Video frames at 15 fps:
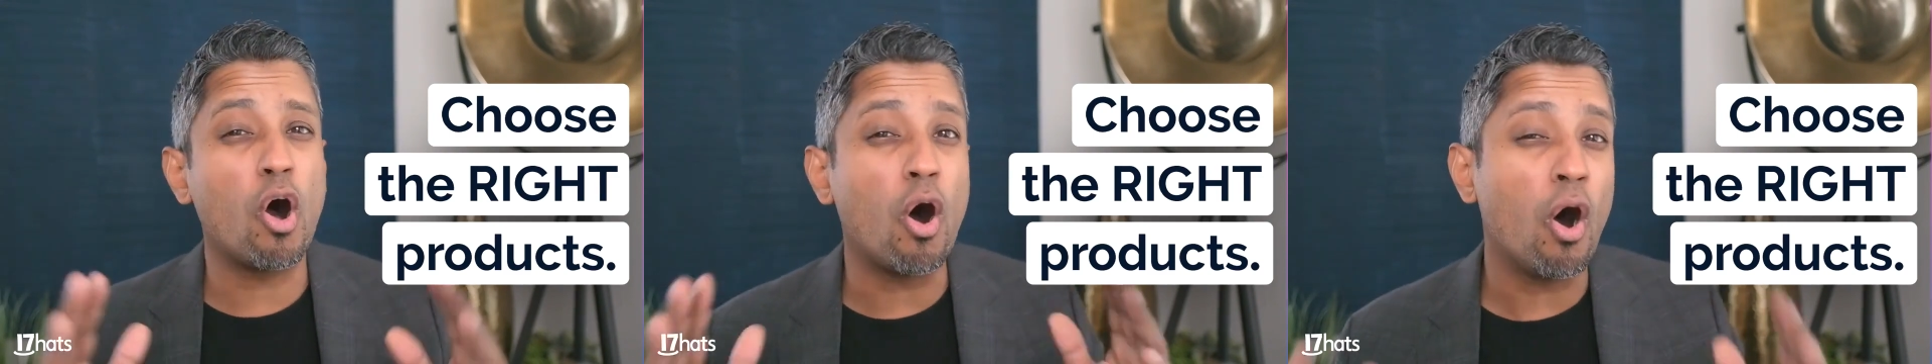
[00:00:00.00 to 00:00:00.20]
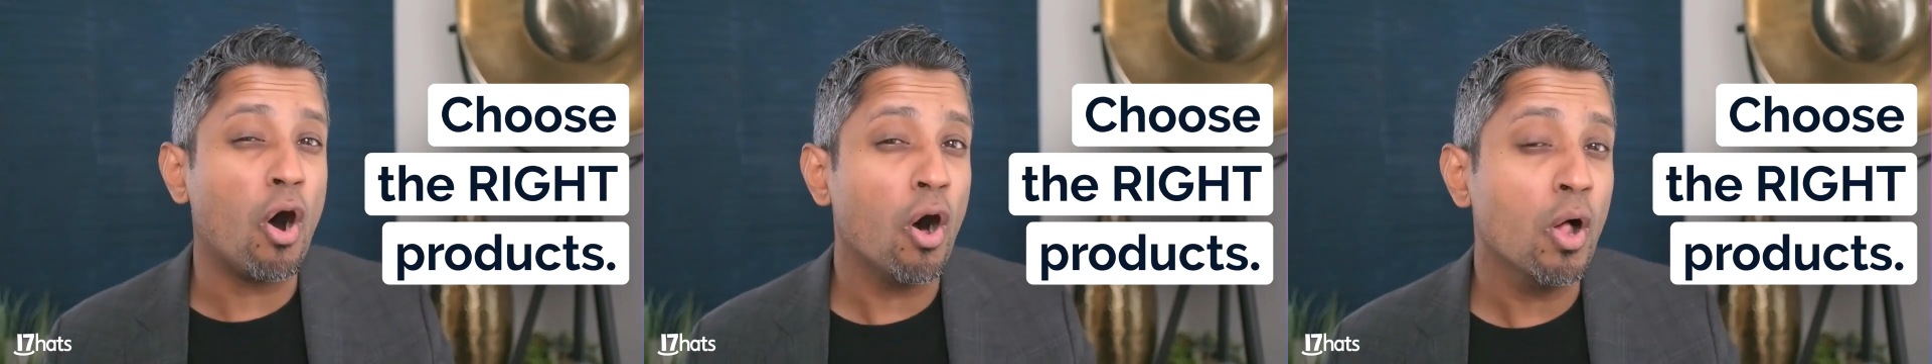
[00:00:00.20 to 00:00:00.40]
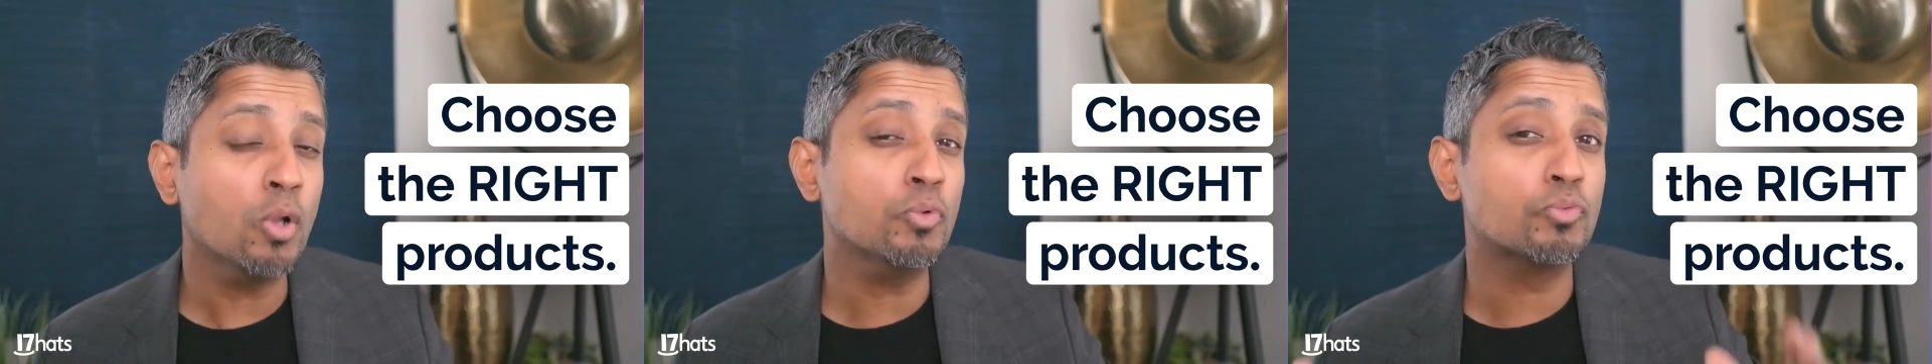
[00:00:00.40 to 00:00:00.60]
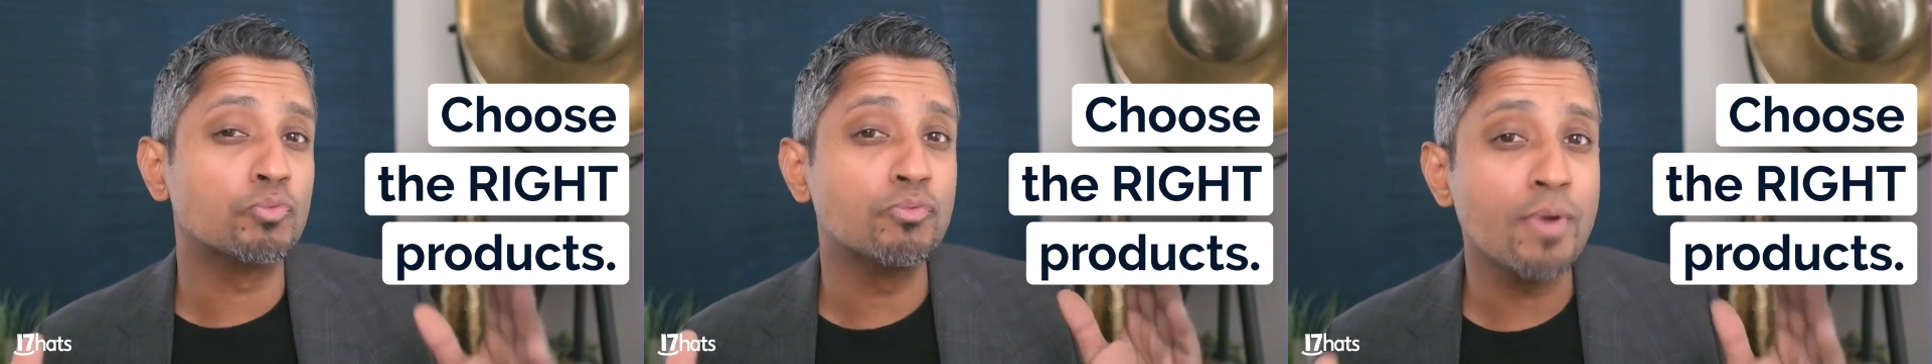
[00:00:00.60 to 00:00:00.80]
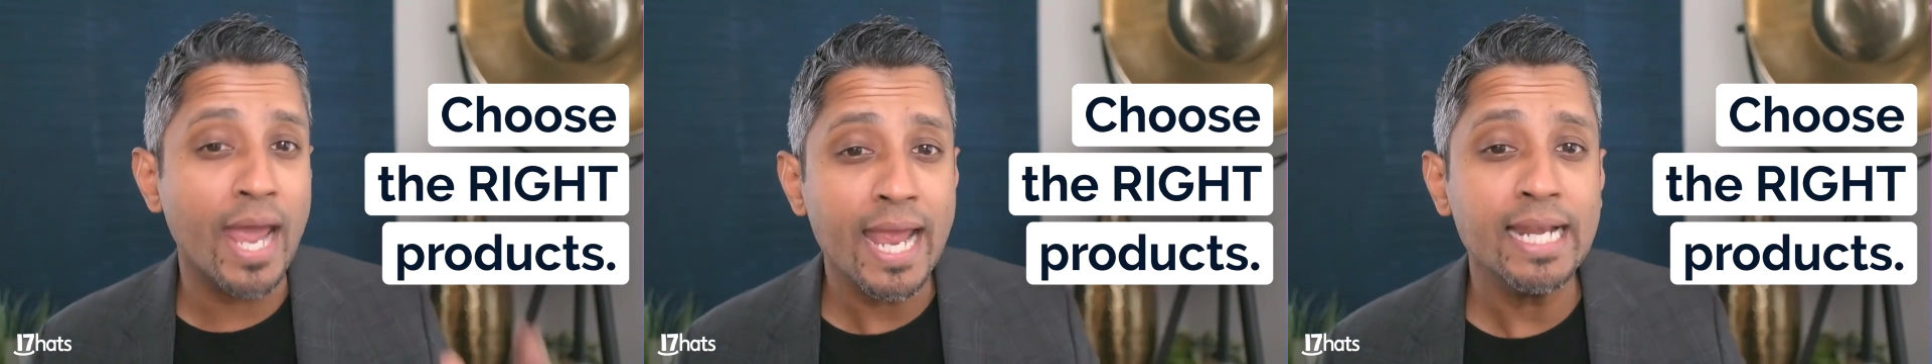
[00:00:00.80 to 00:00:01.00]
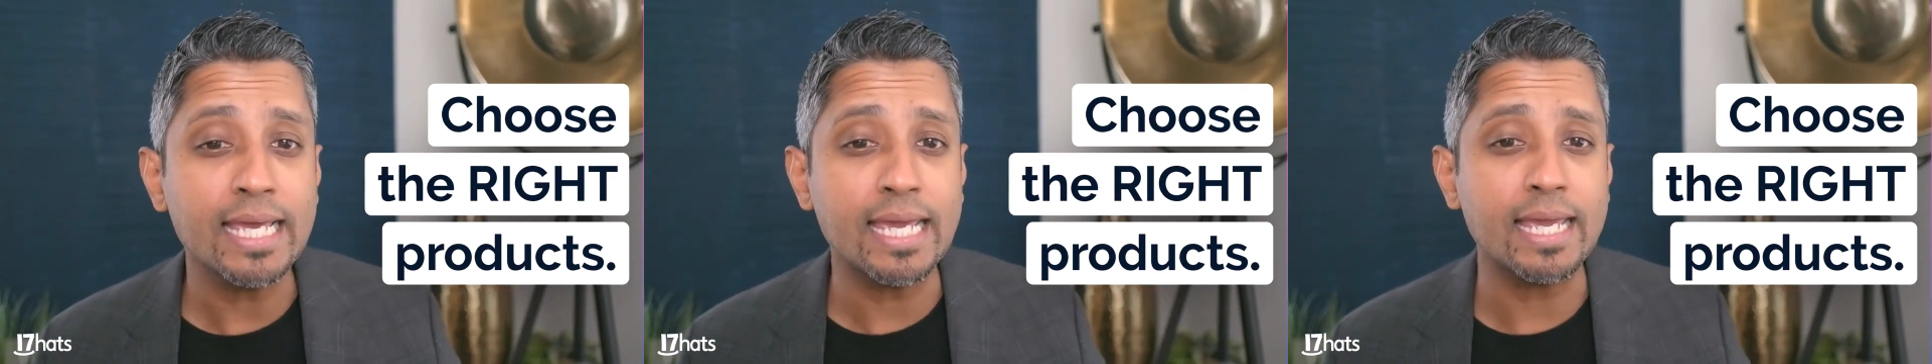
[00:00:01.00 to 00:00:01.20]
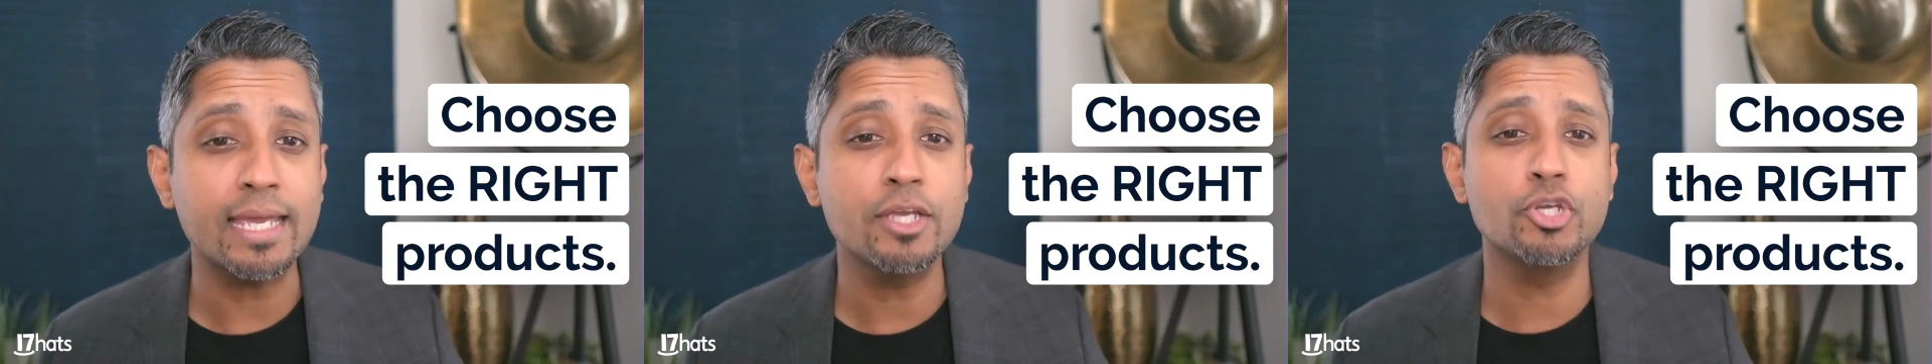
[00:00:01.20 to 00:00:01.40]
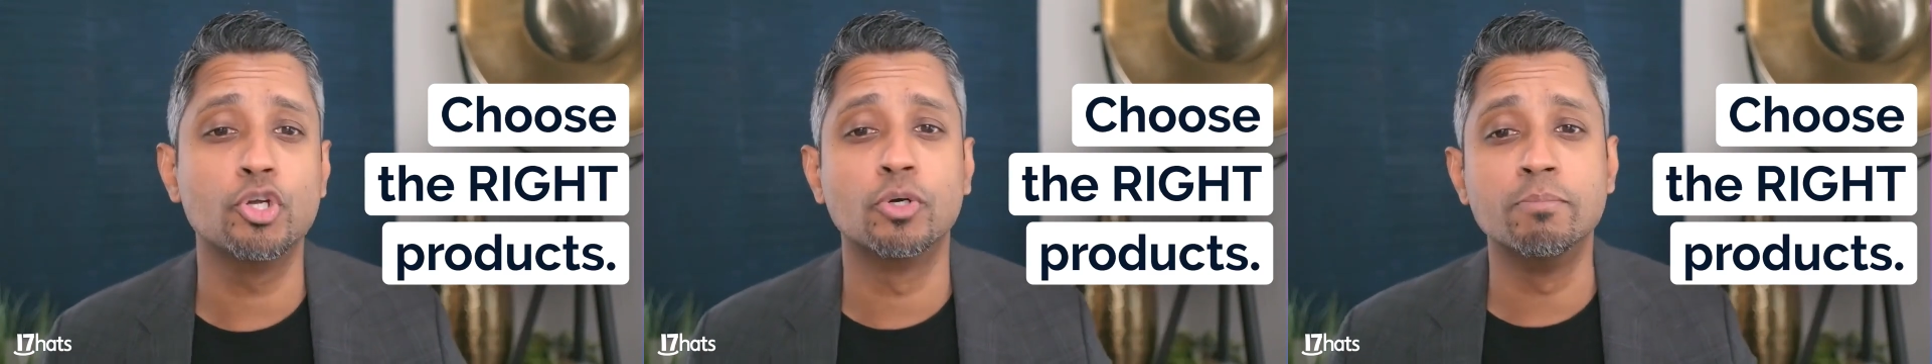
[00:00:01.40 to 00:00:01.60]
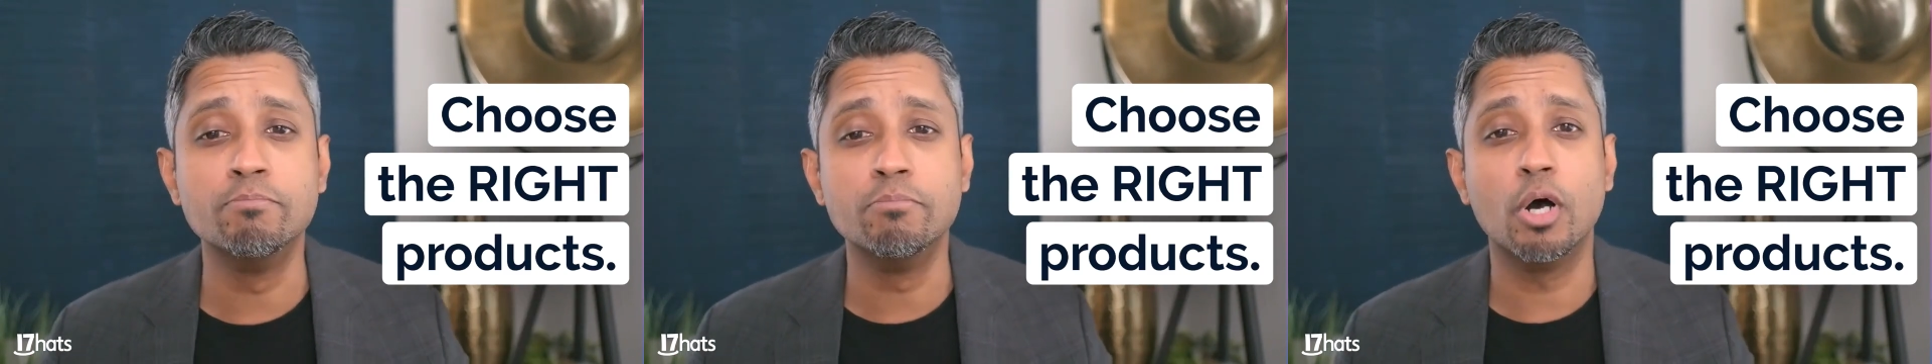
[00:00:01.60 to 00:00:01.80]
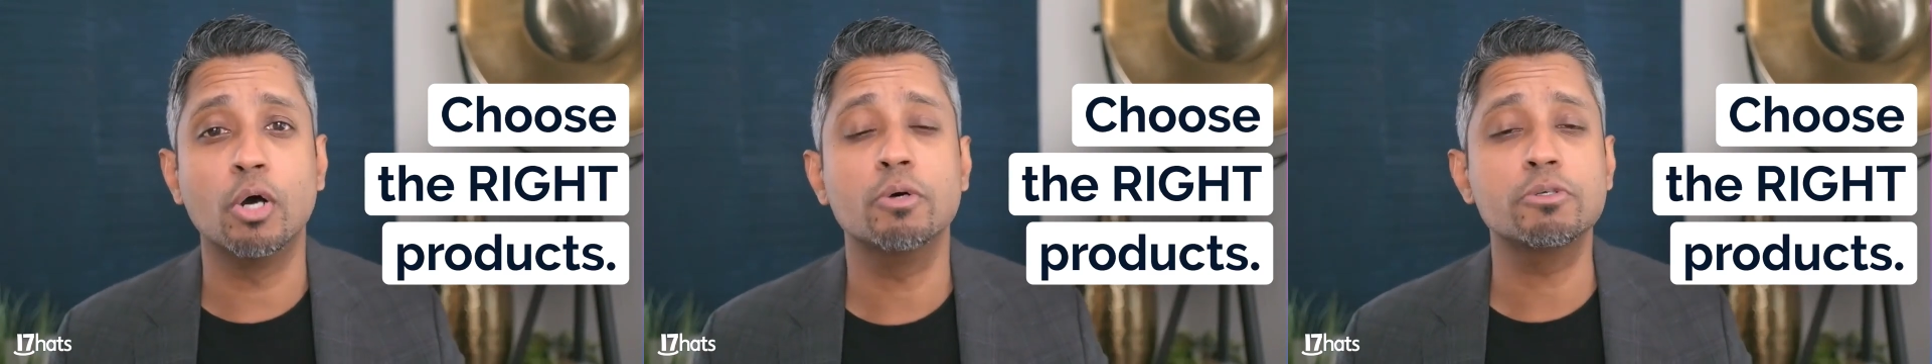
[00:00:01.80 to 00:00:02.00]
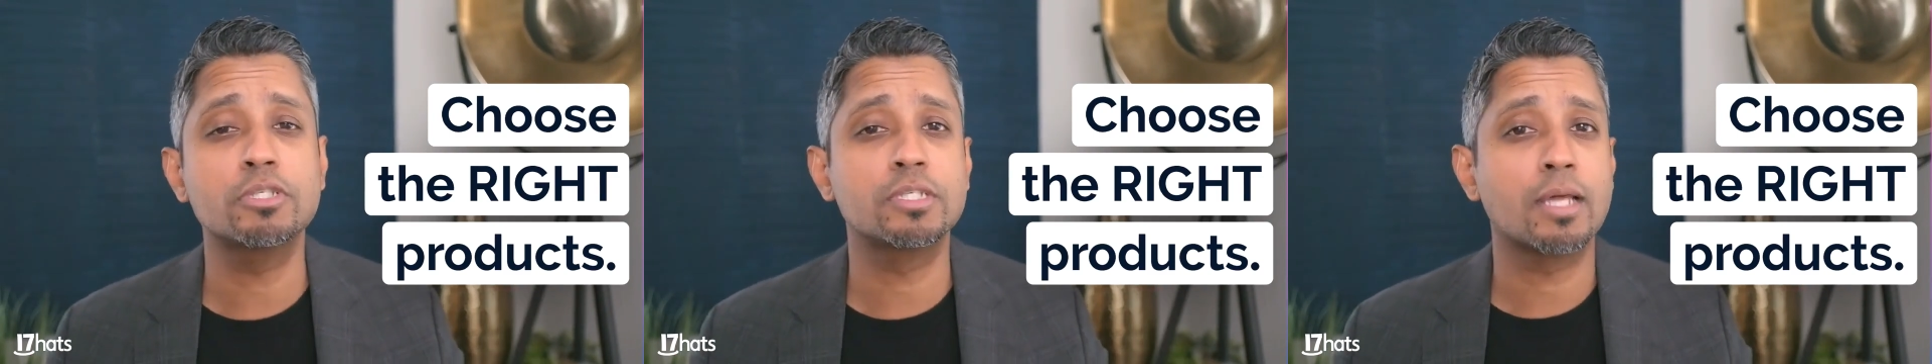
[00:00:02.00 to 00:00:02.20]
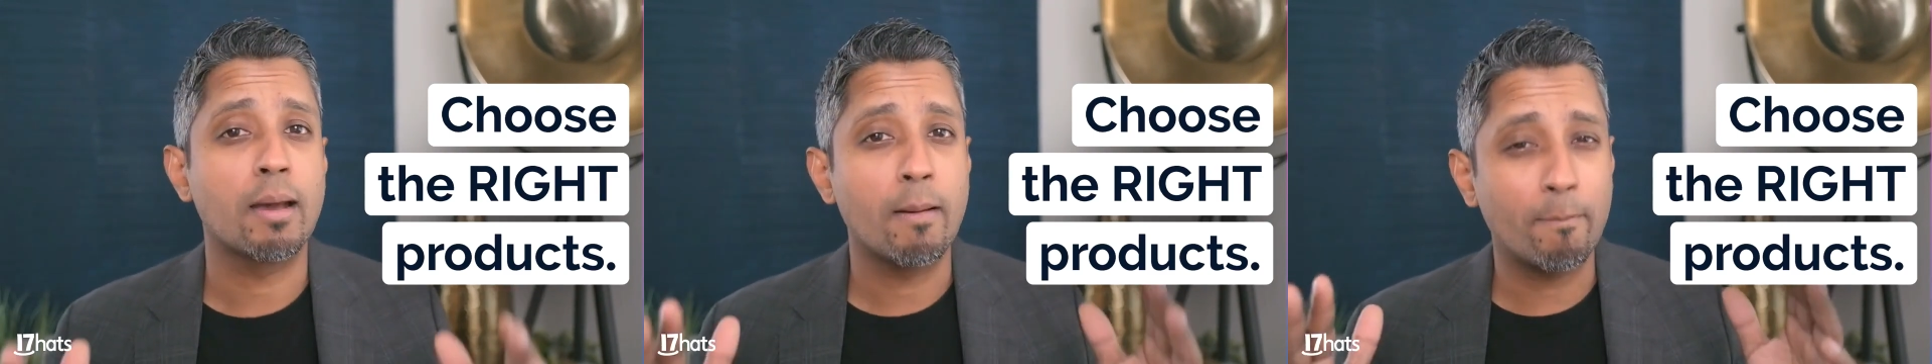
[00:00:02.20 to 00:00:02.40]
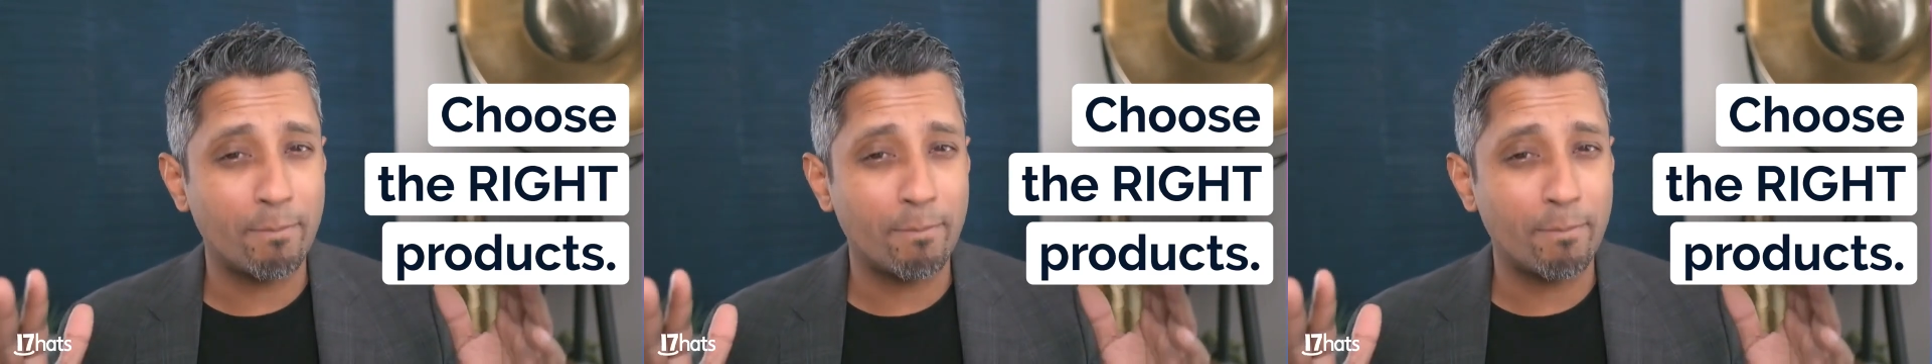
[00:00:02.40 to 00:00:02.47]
already your most